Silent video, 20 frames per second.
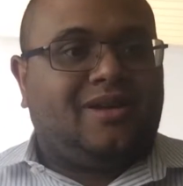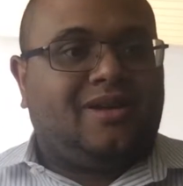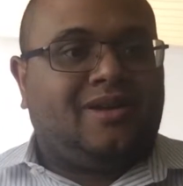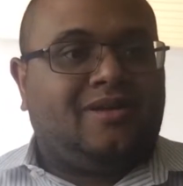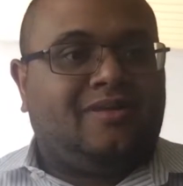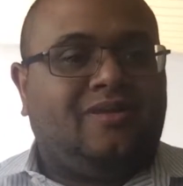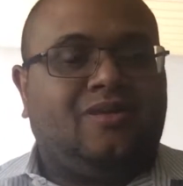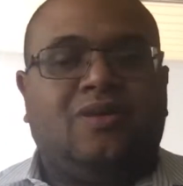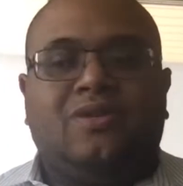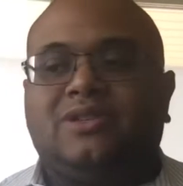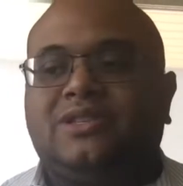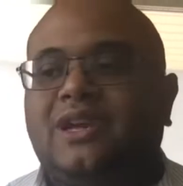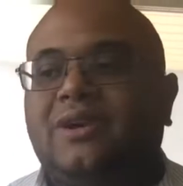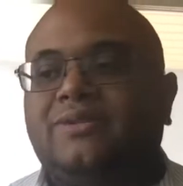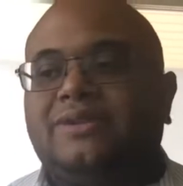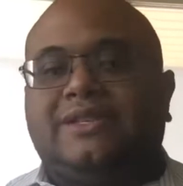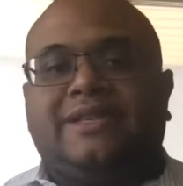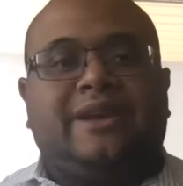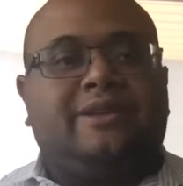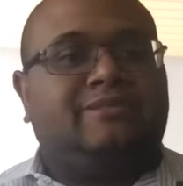Of course, I was
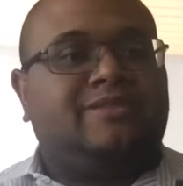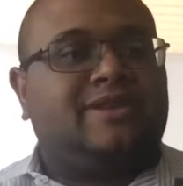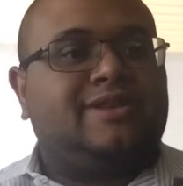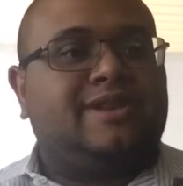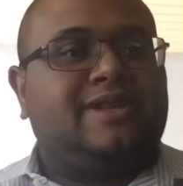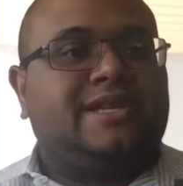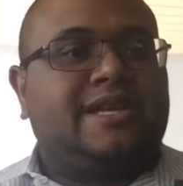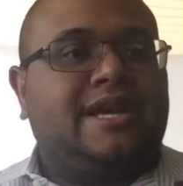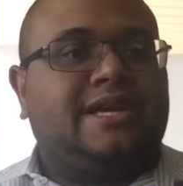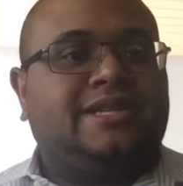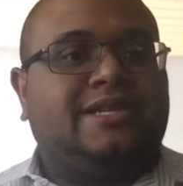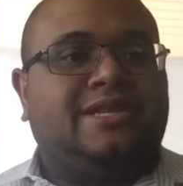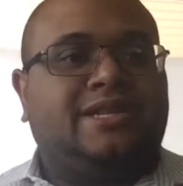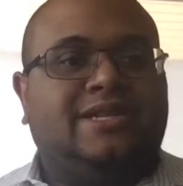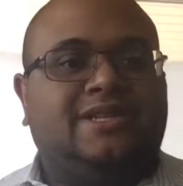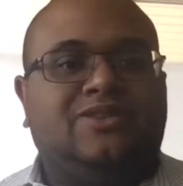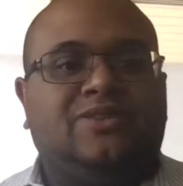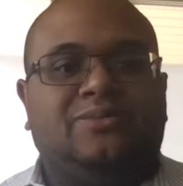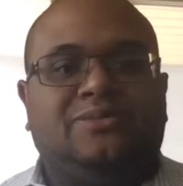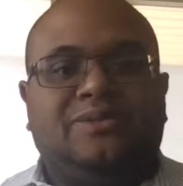tempted to touch the
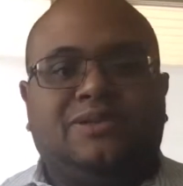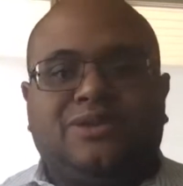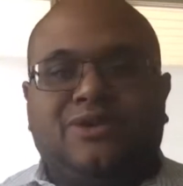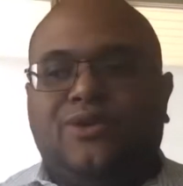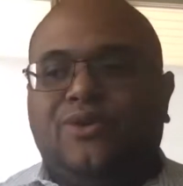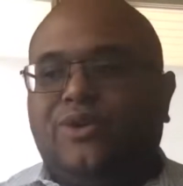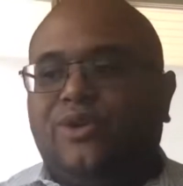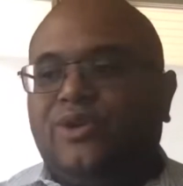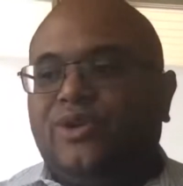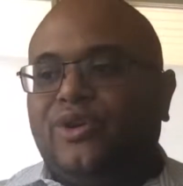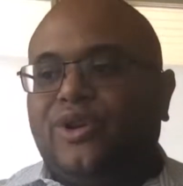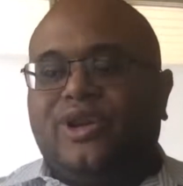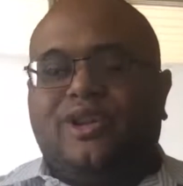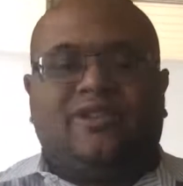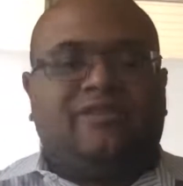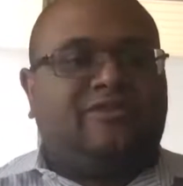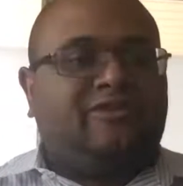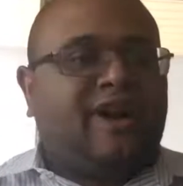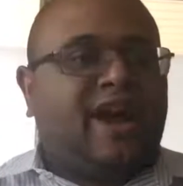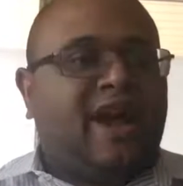Super Soaker and the
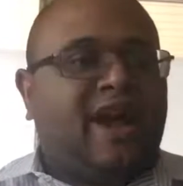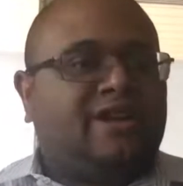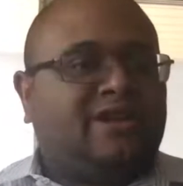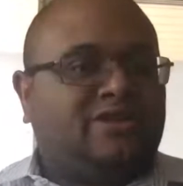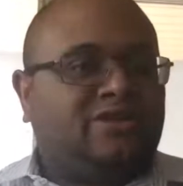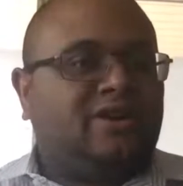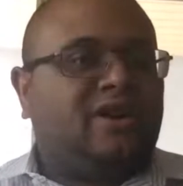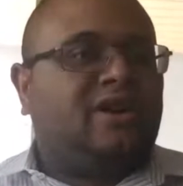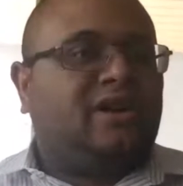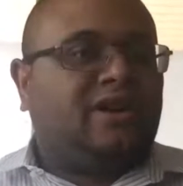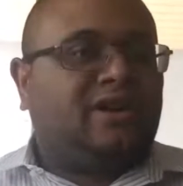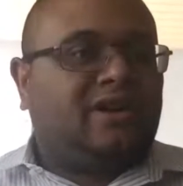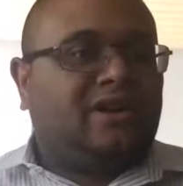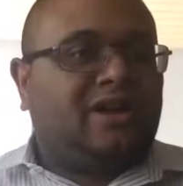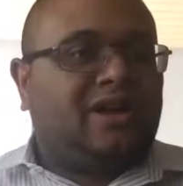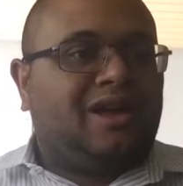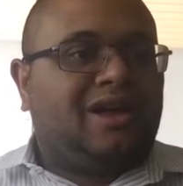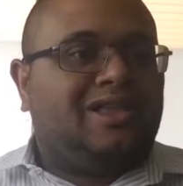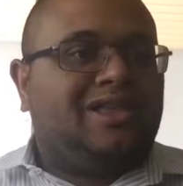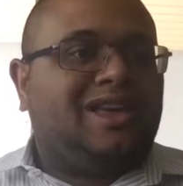fire truck.
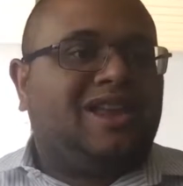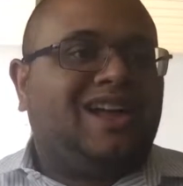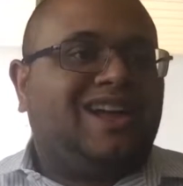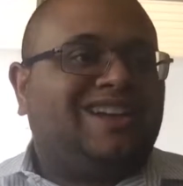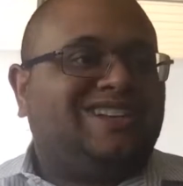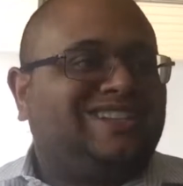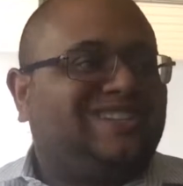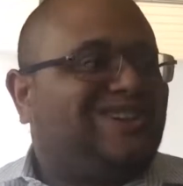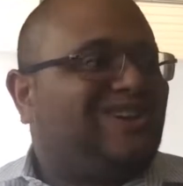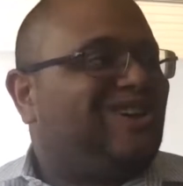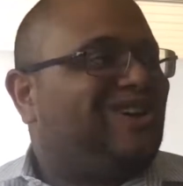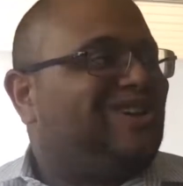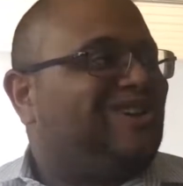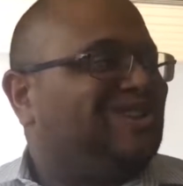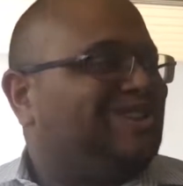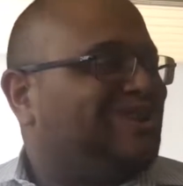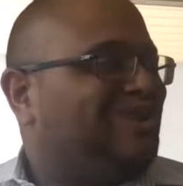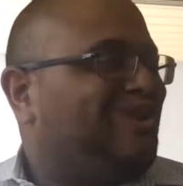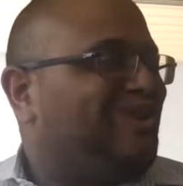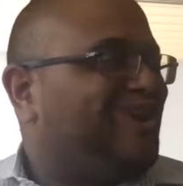Then I saw the
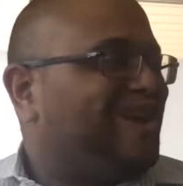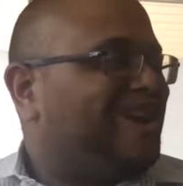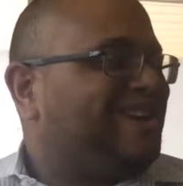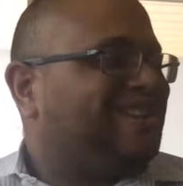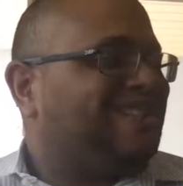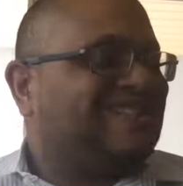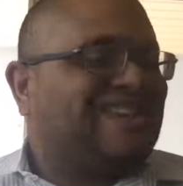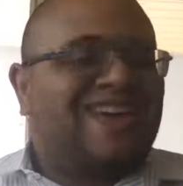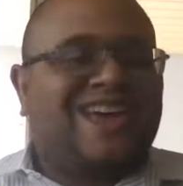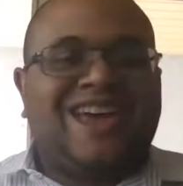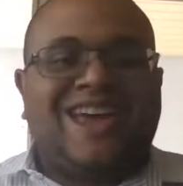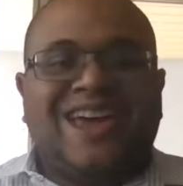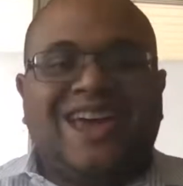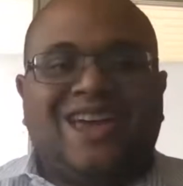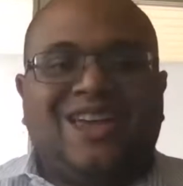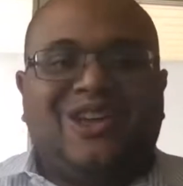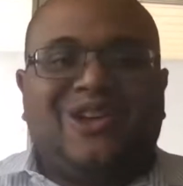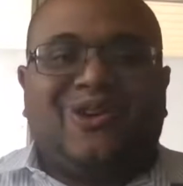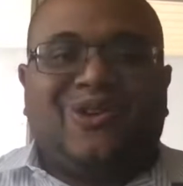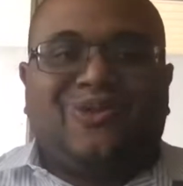toys. You
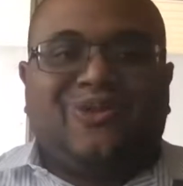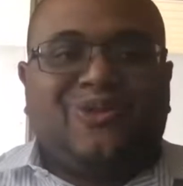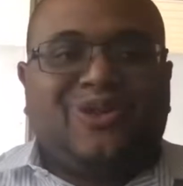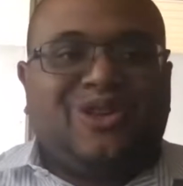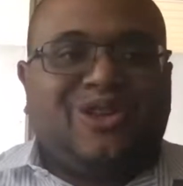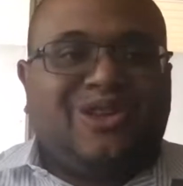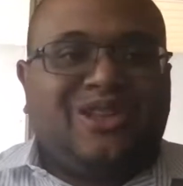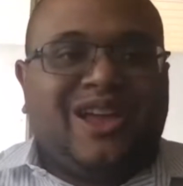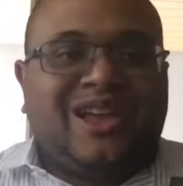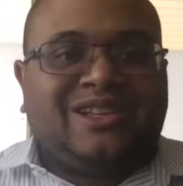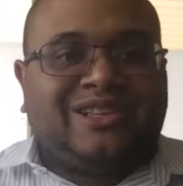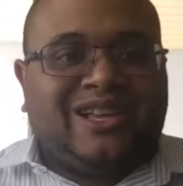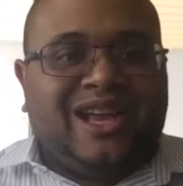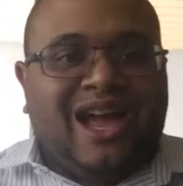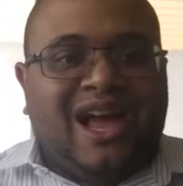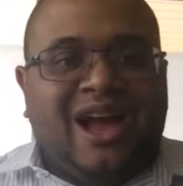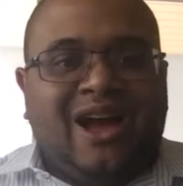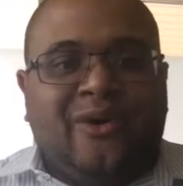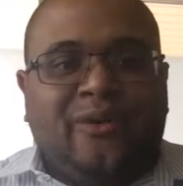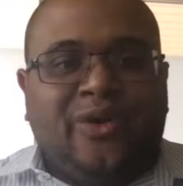know, that's the
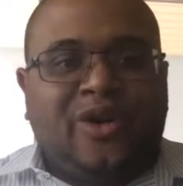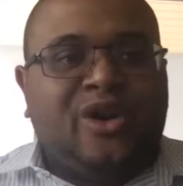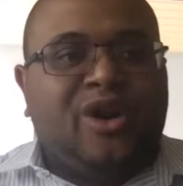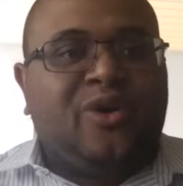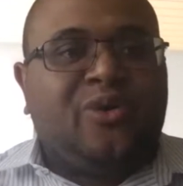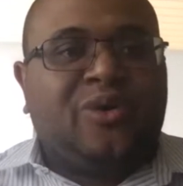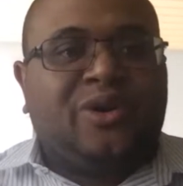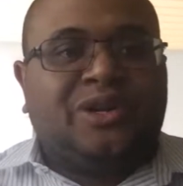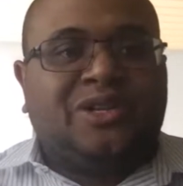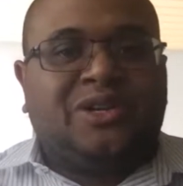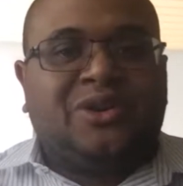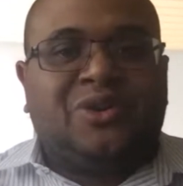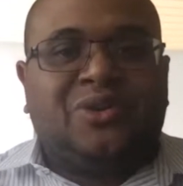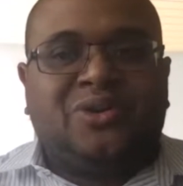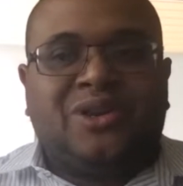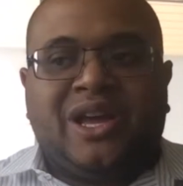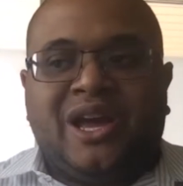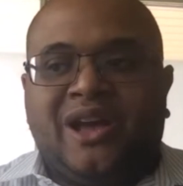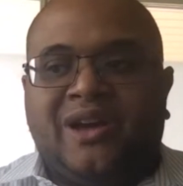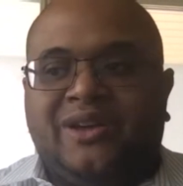aisle we all wanted to go
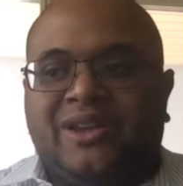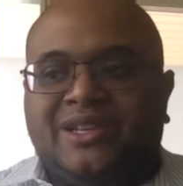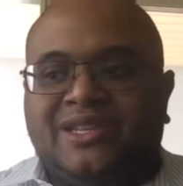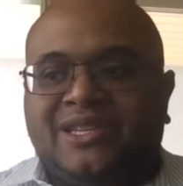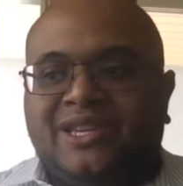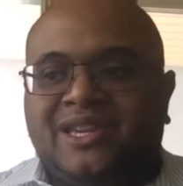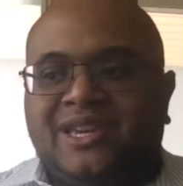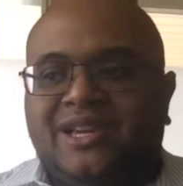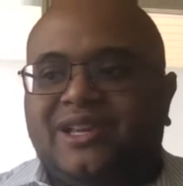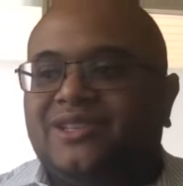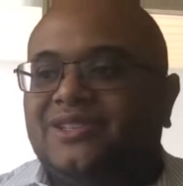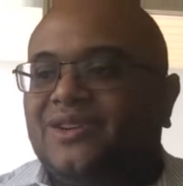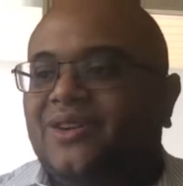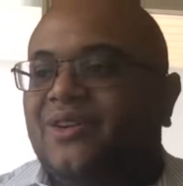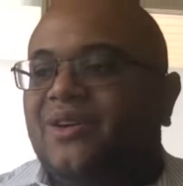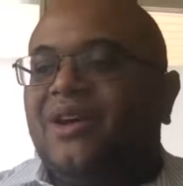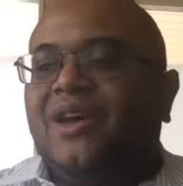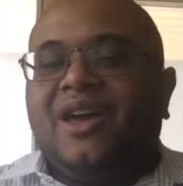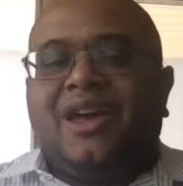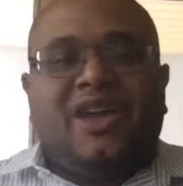down as kids. Or
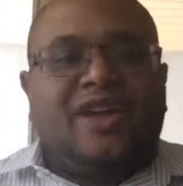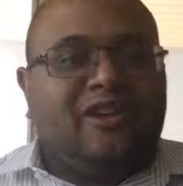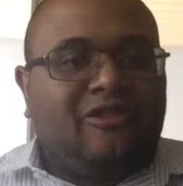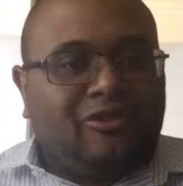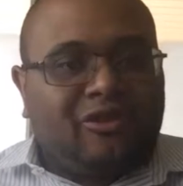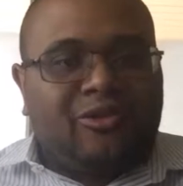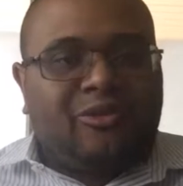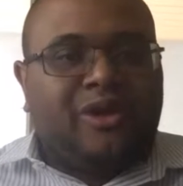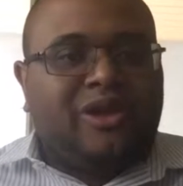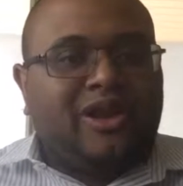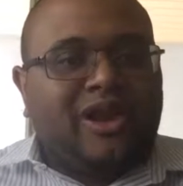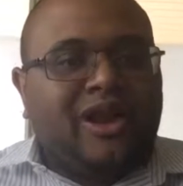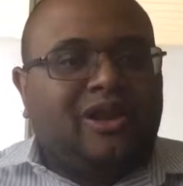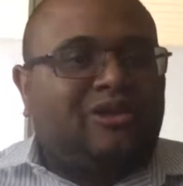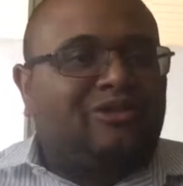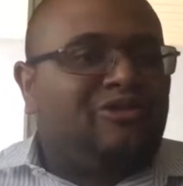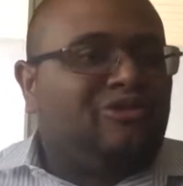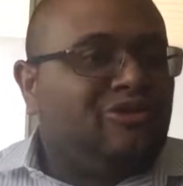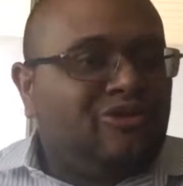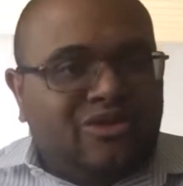if we went down the
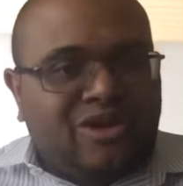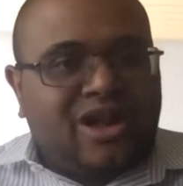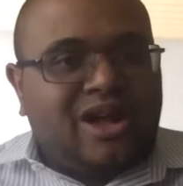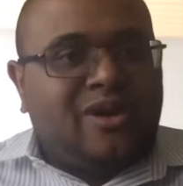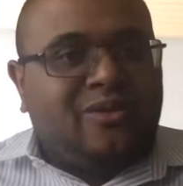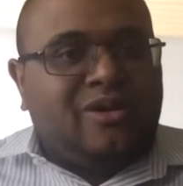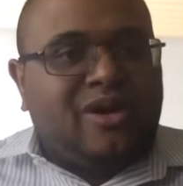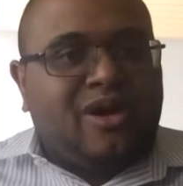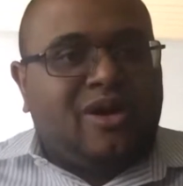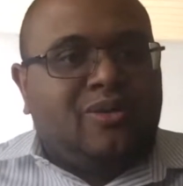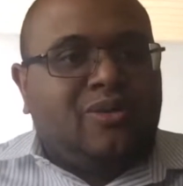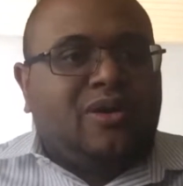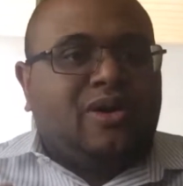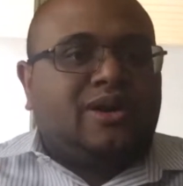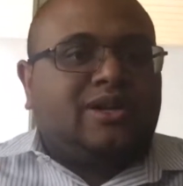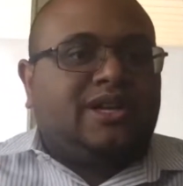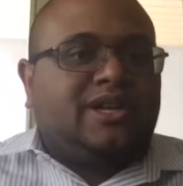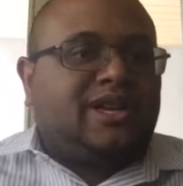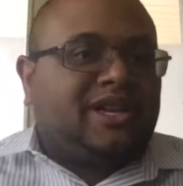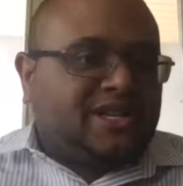food aisle, we all wanted to
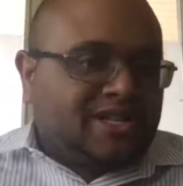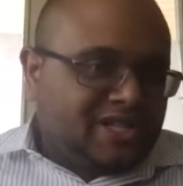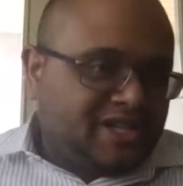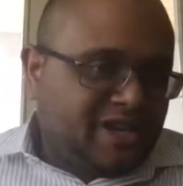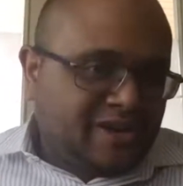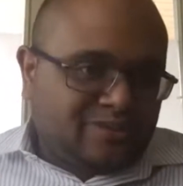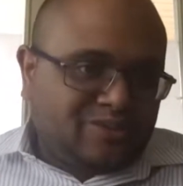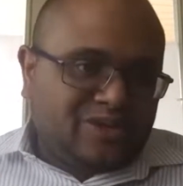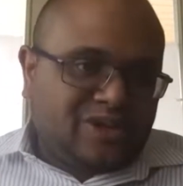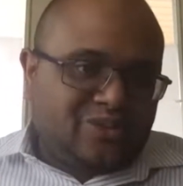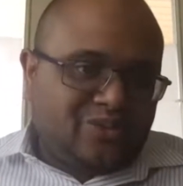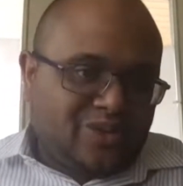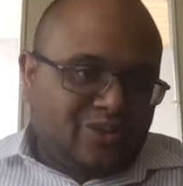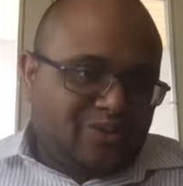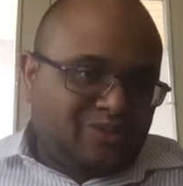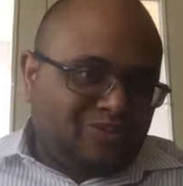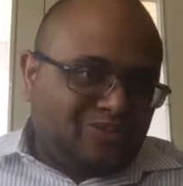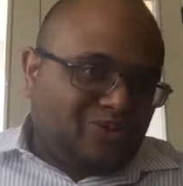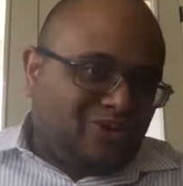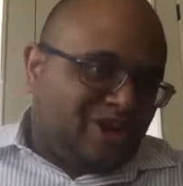get chips, and we would
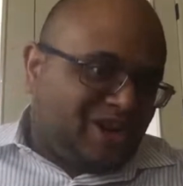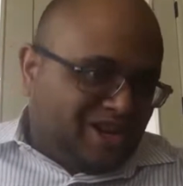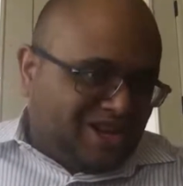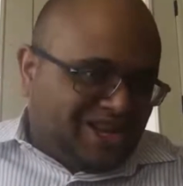point